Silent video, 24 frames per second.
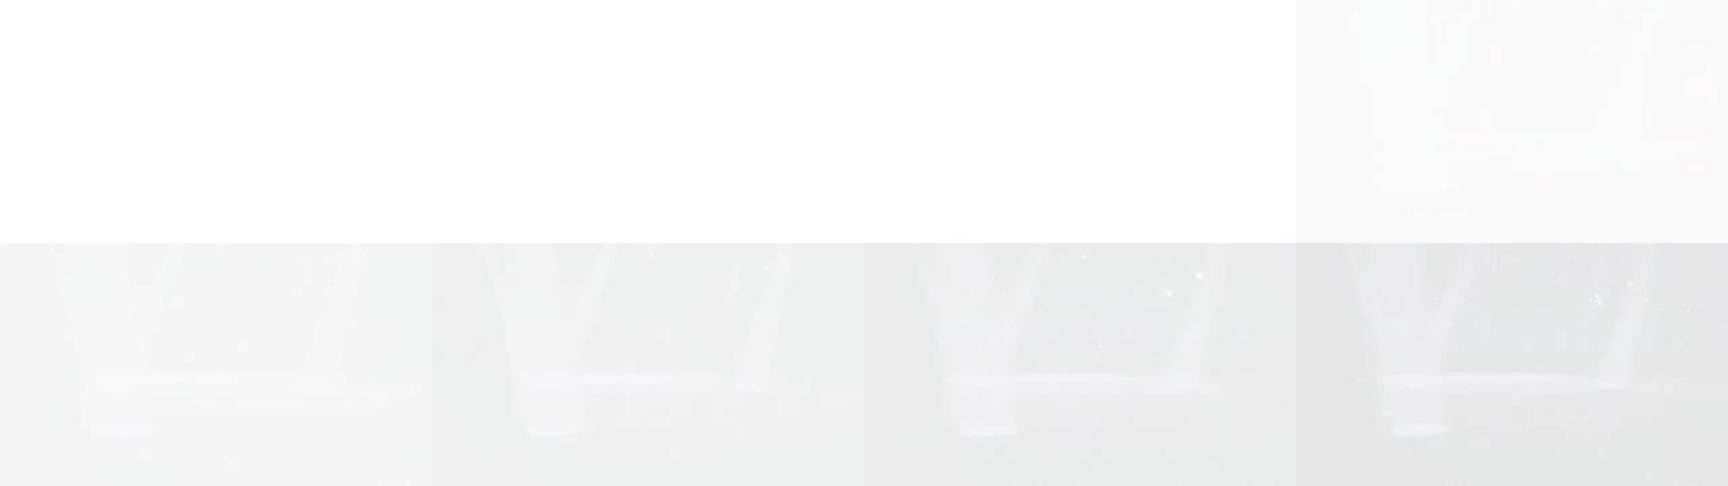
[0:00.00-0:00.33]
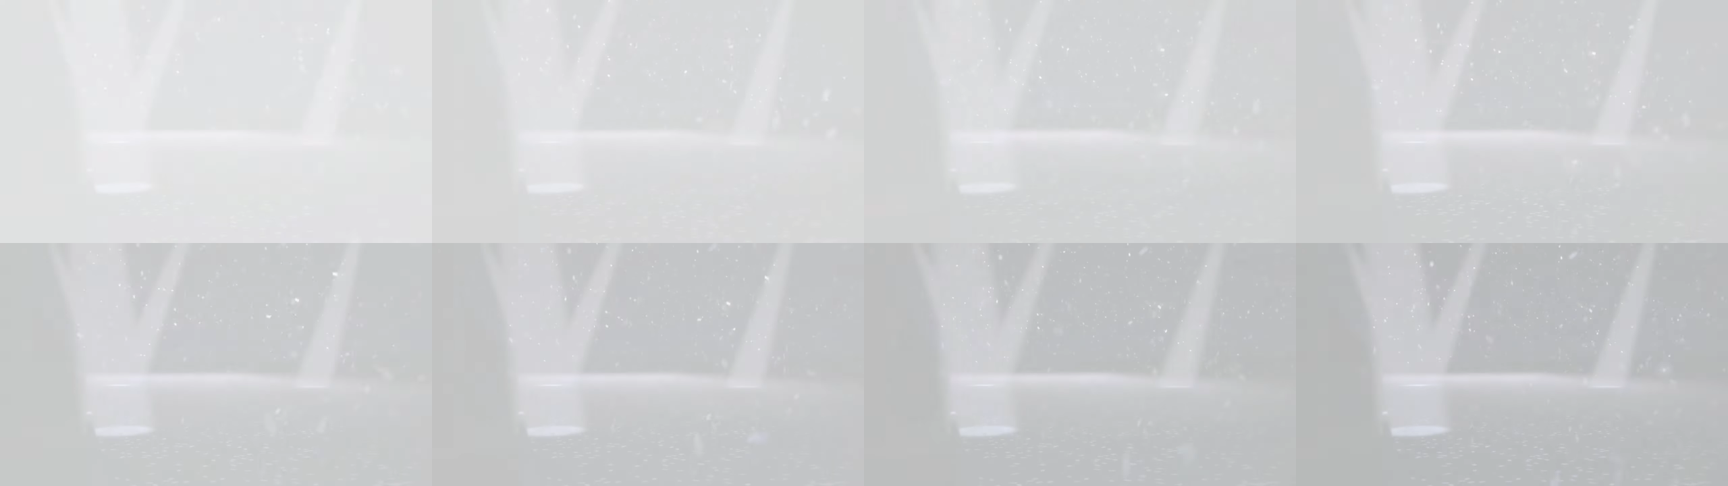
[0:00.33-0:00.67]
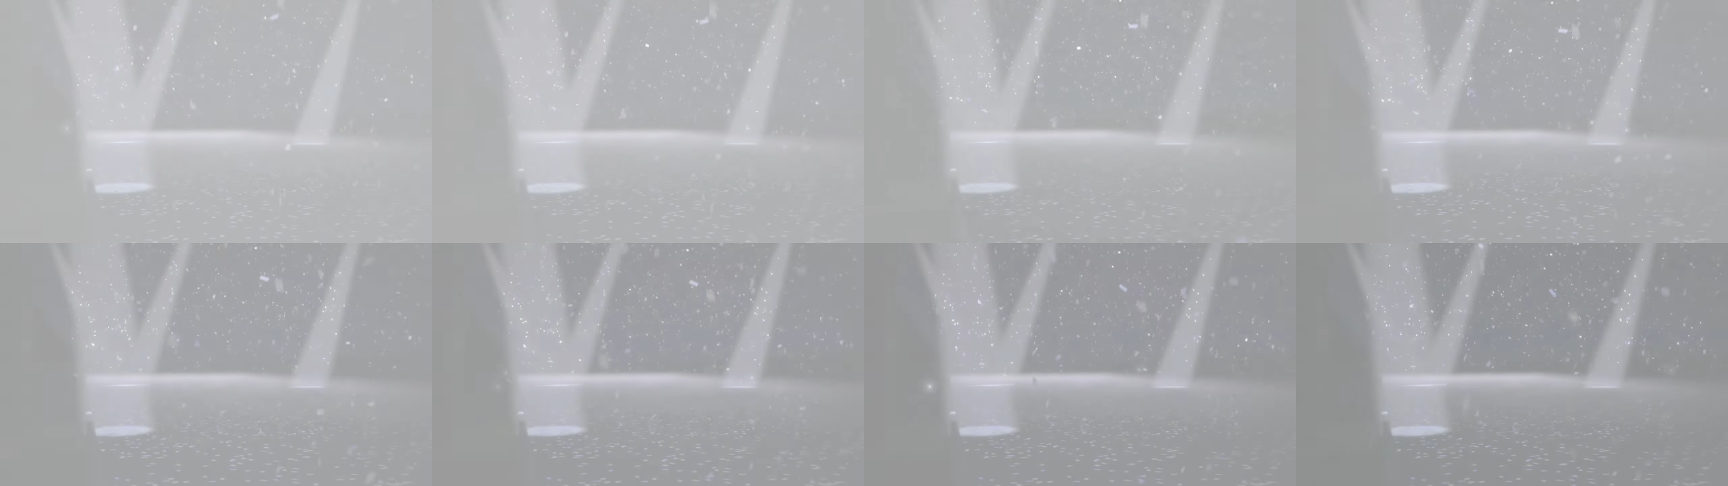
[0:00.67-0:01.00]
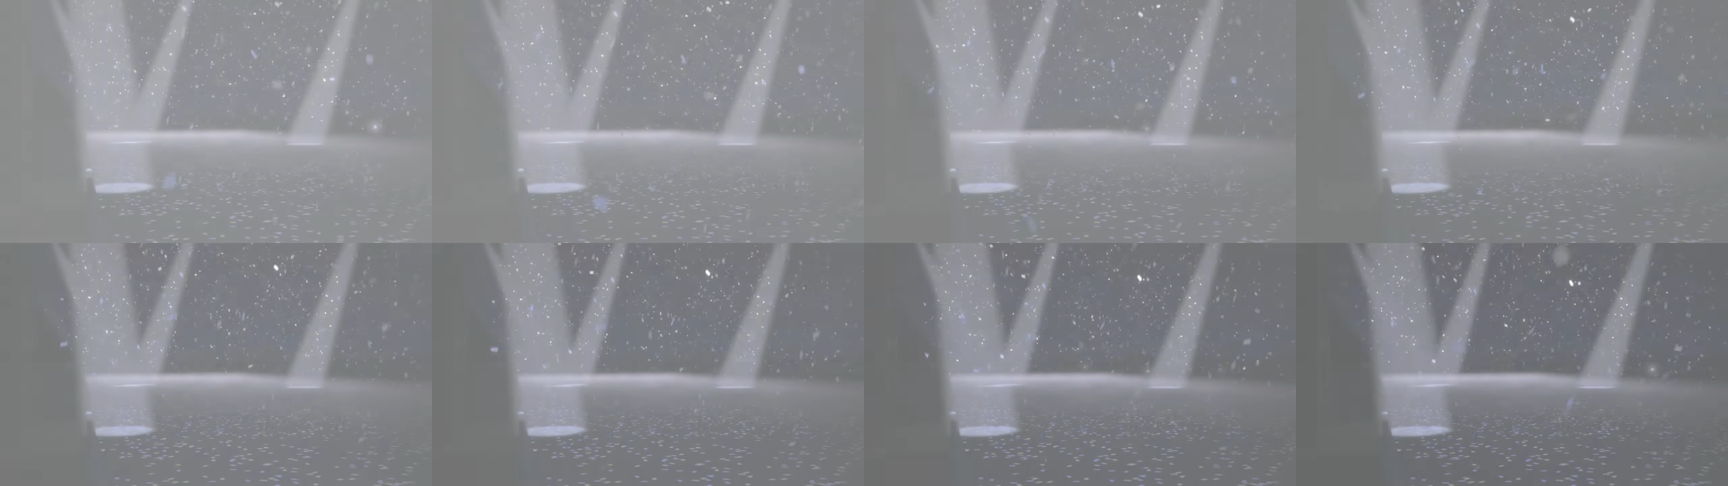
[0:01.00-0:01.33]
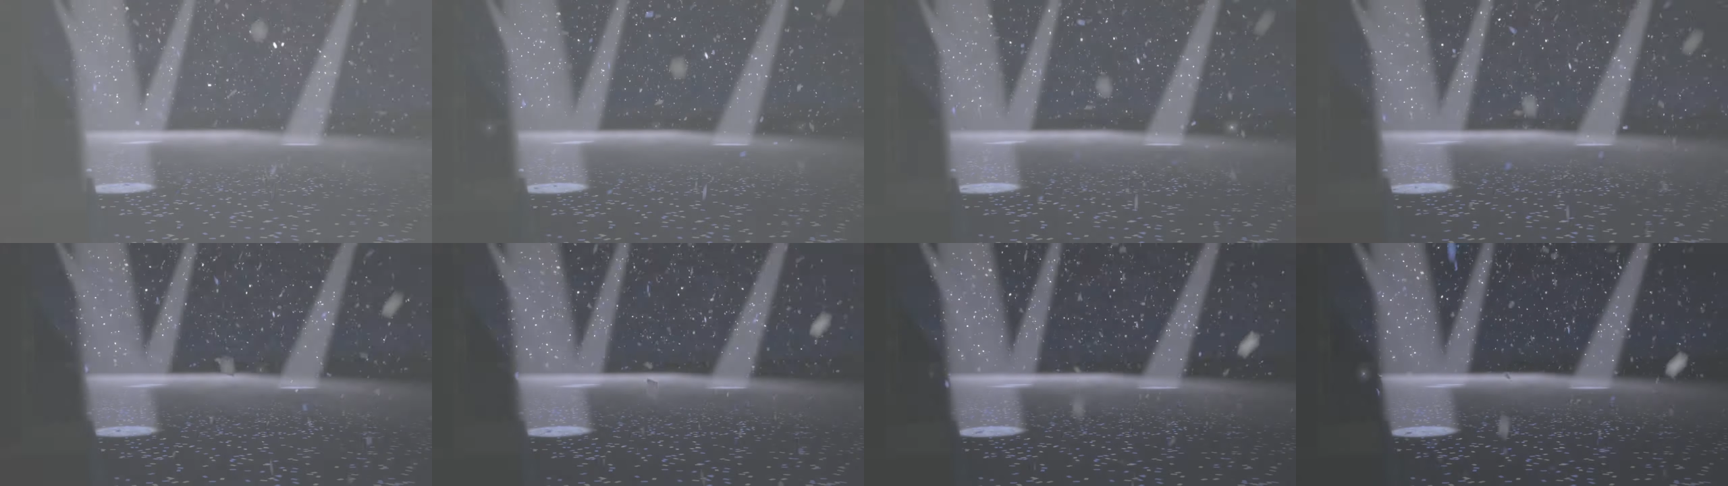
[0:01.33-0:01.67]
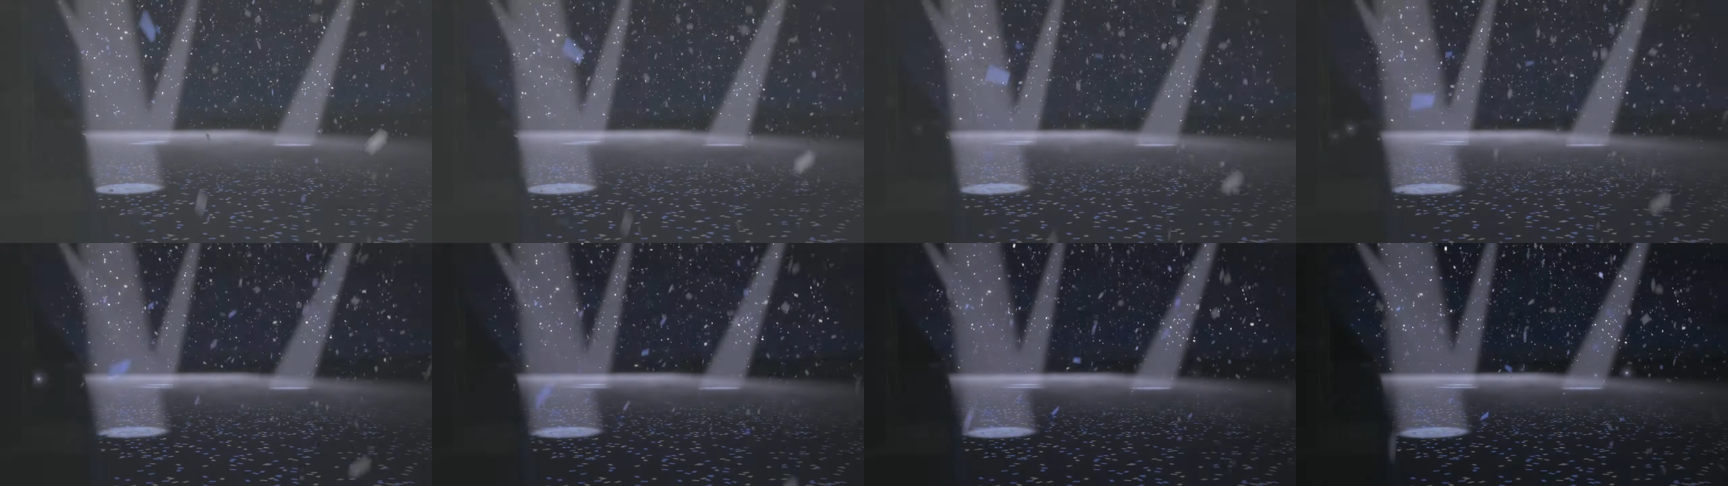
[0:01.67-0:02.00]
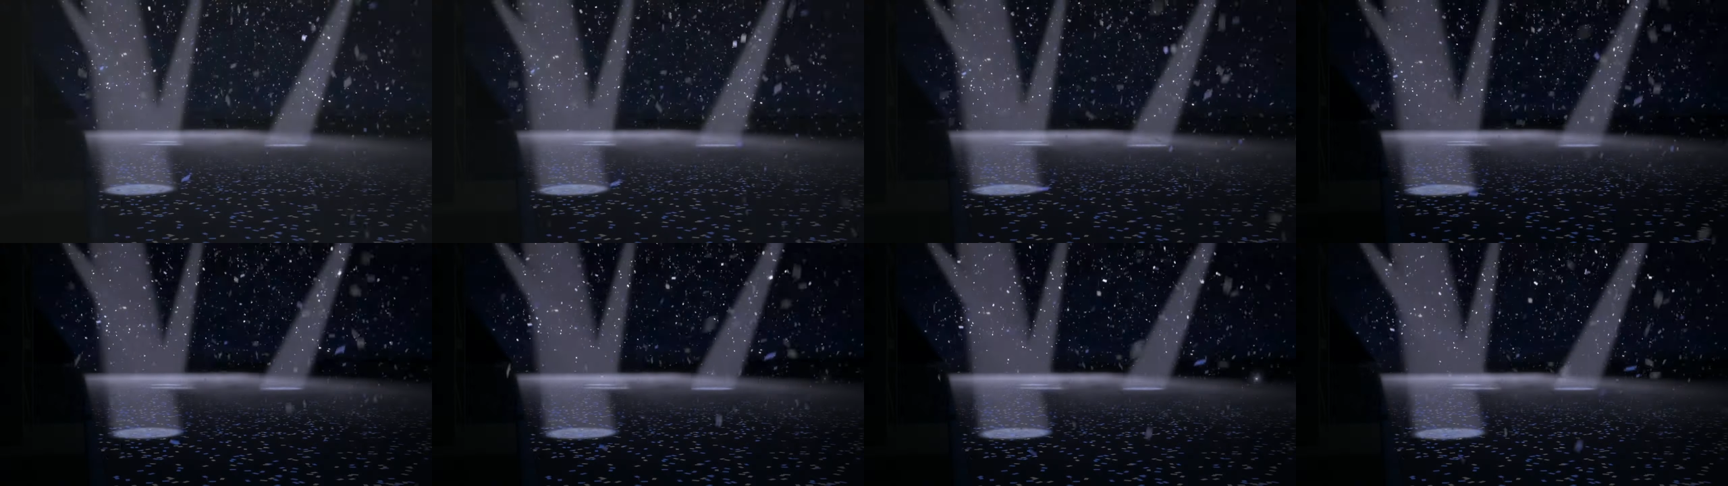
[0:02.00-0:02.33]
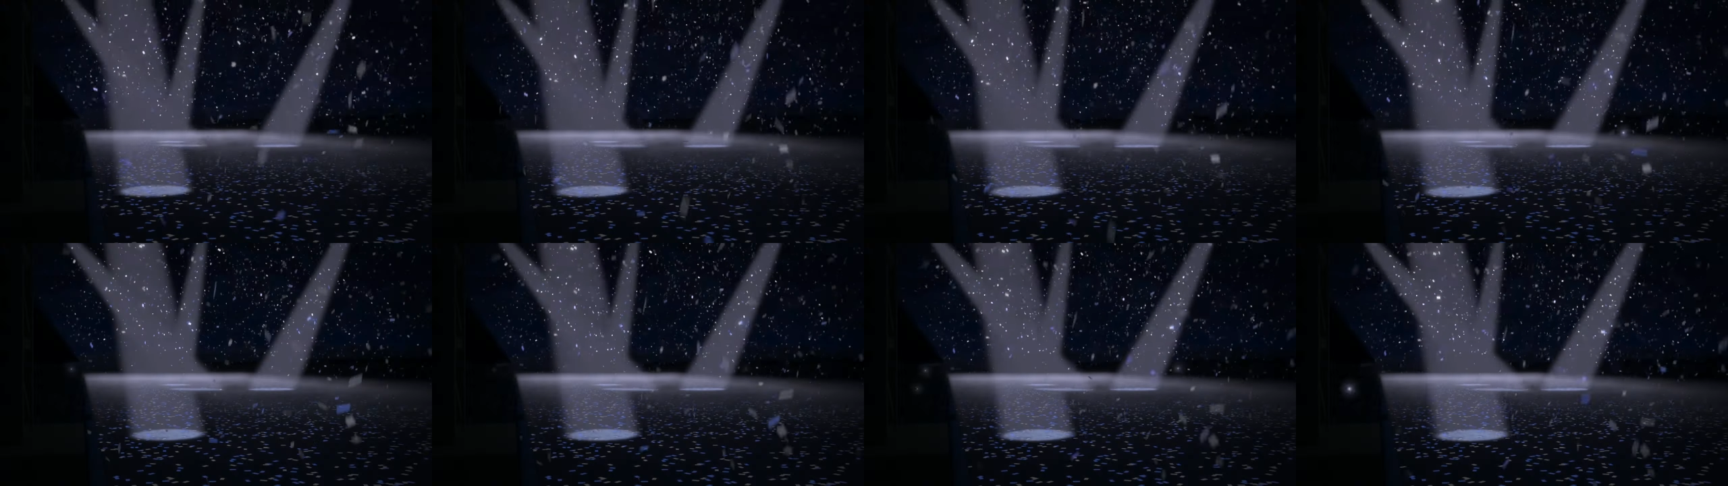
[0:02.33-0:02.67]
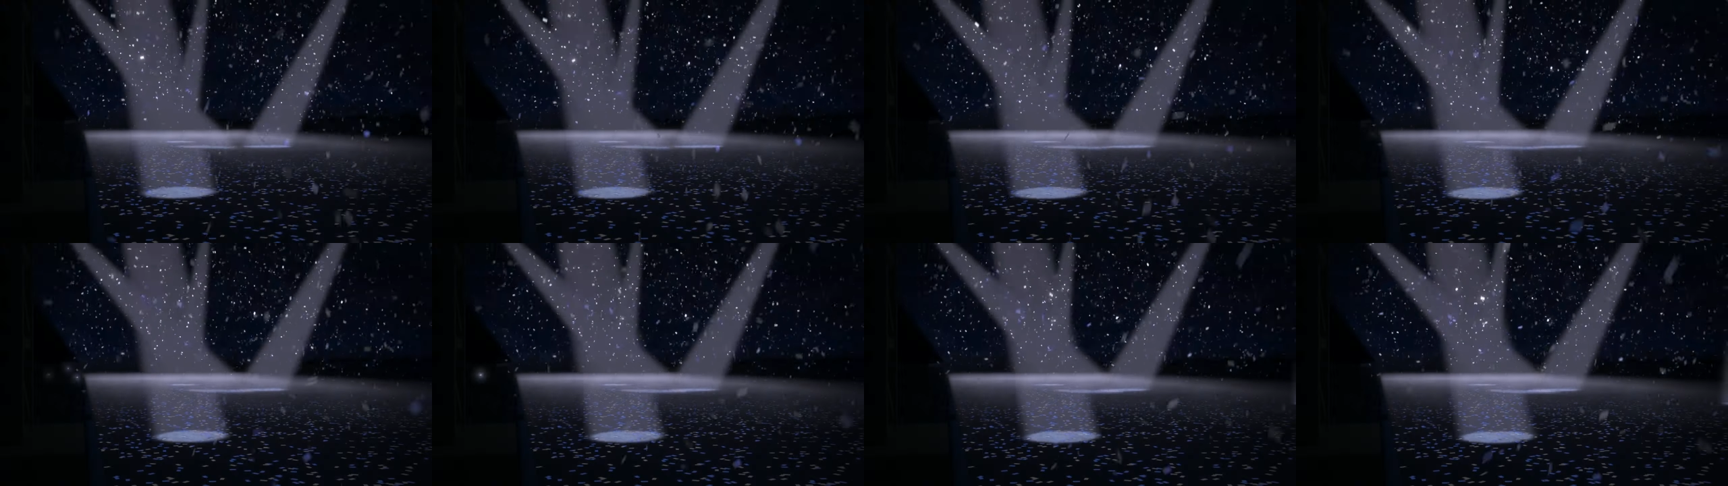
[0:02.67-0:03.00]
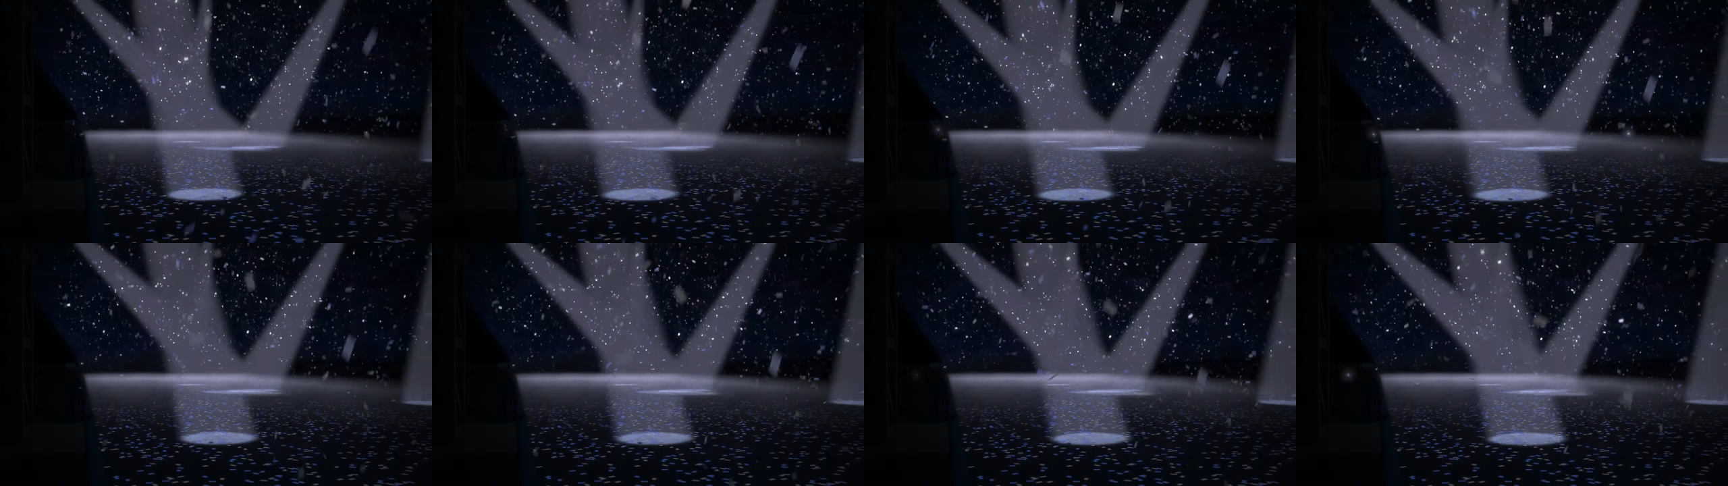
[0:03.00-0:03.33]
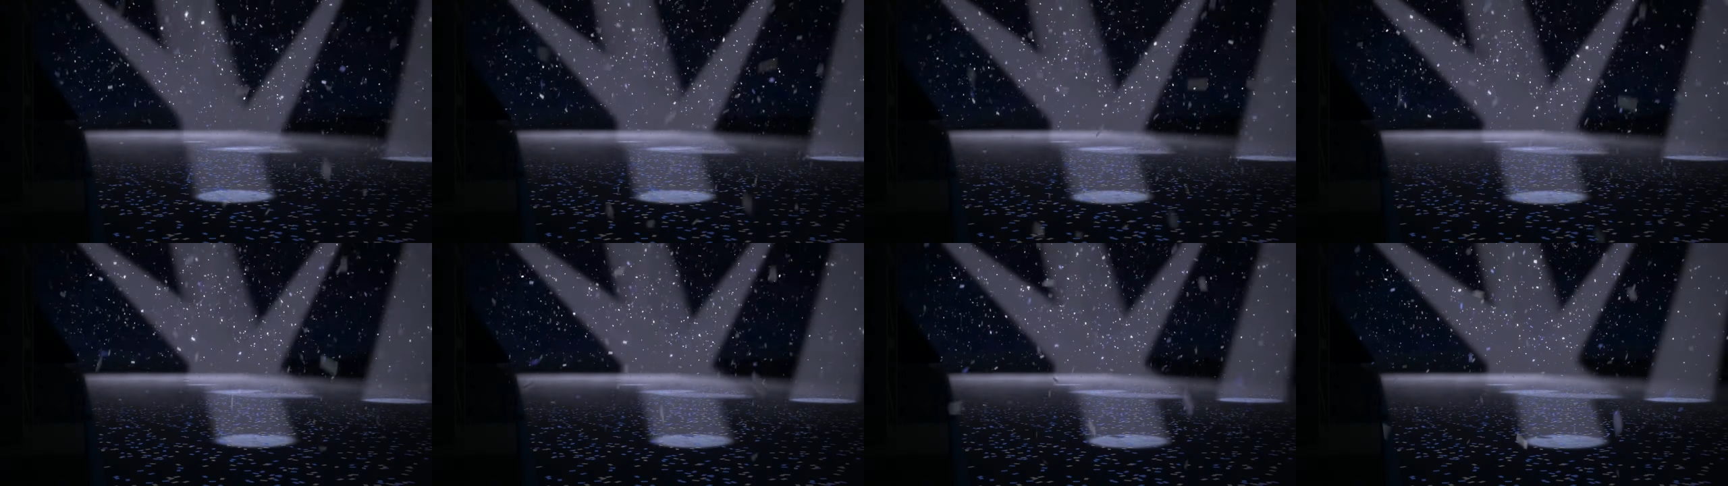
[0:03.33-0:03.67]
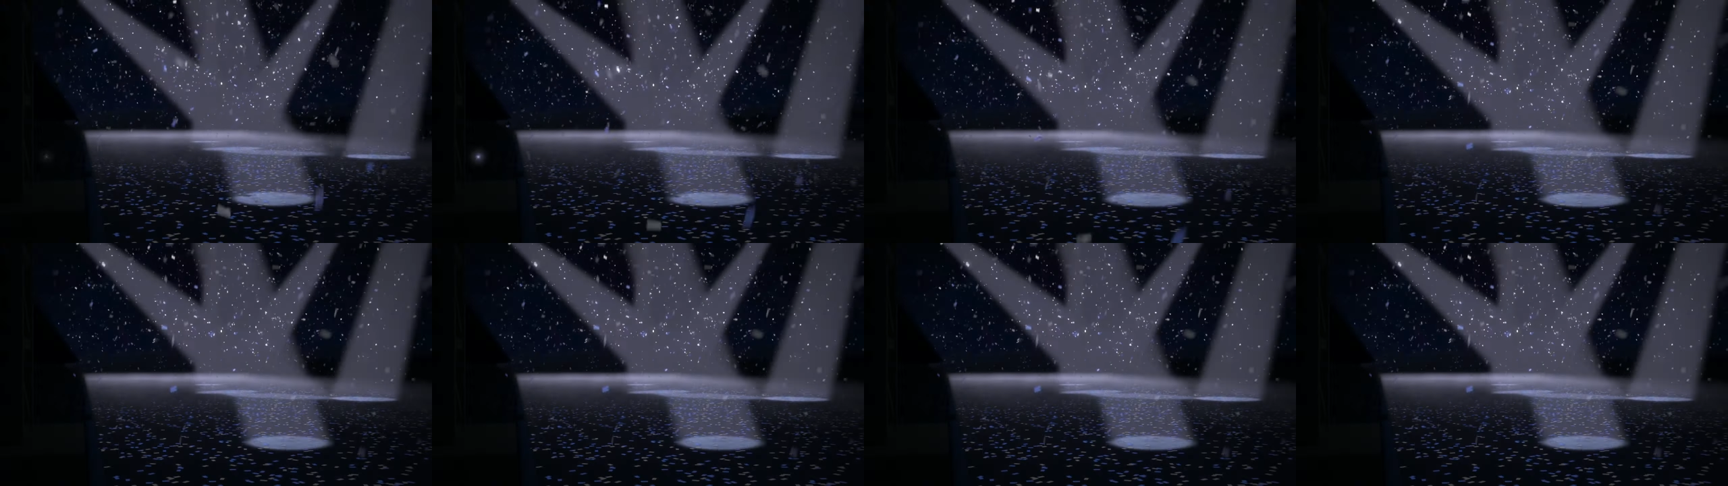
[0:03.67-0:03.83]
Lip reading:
[unreadable: no face in view]